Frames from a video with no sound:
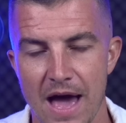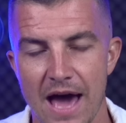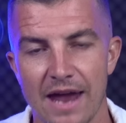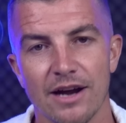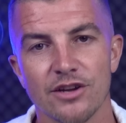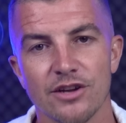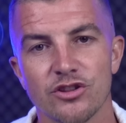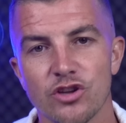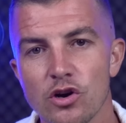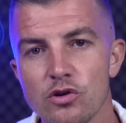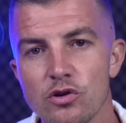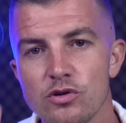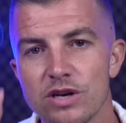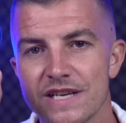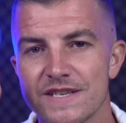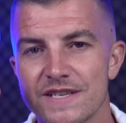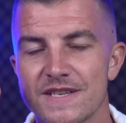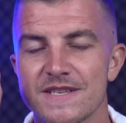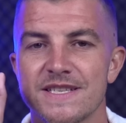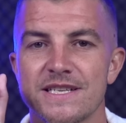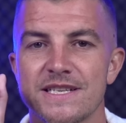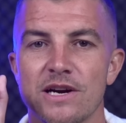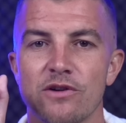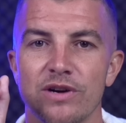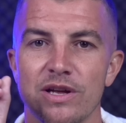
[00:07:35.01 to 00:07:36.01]
And I don't
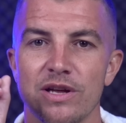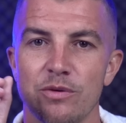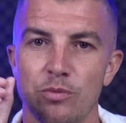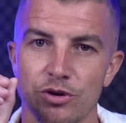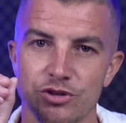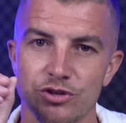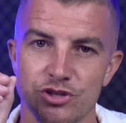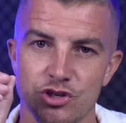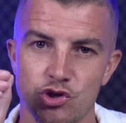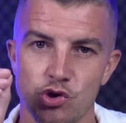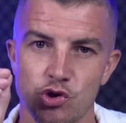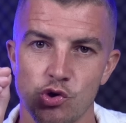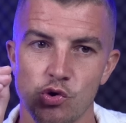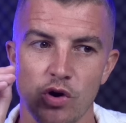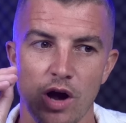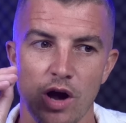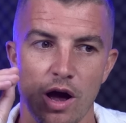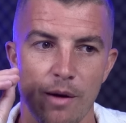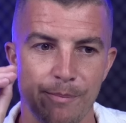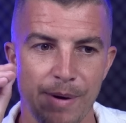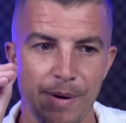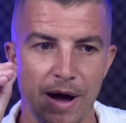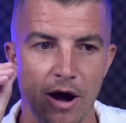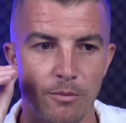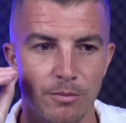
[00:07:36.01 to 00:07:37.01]
necessarily want to talk
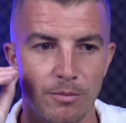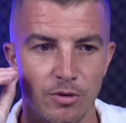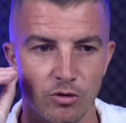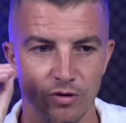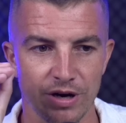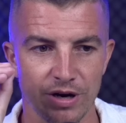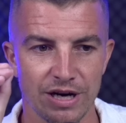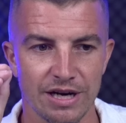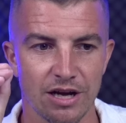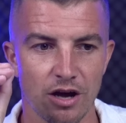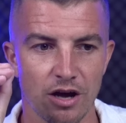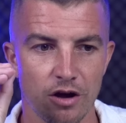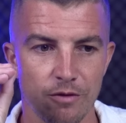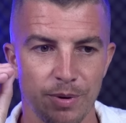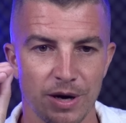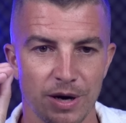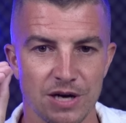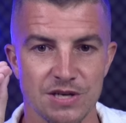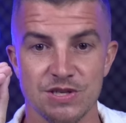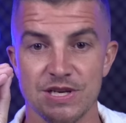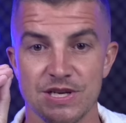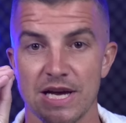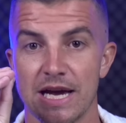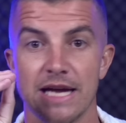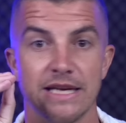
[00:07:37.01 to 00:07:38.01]
about Mourinho
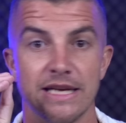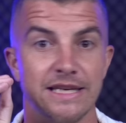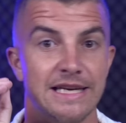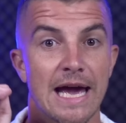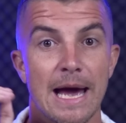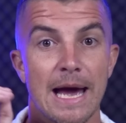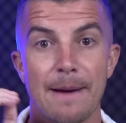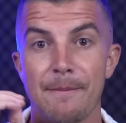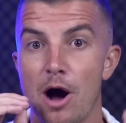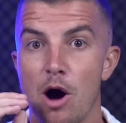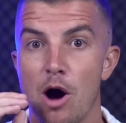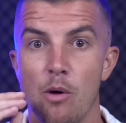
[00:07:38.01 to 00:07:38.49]
by saying, yep,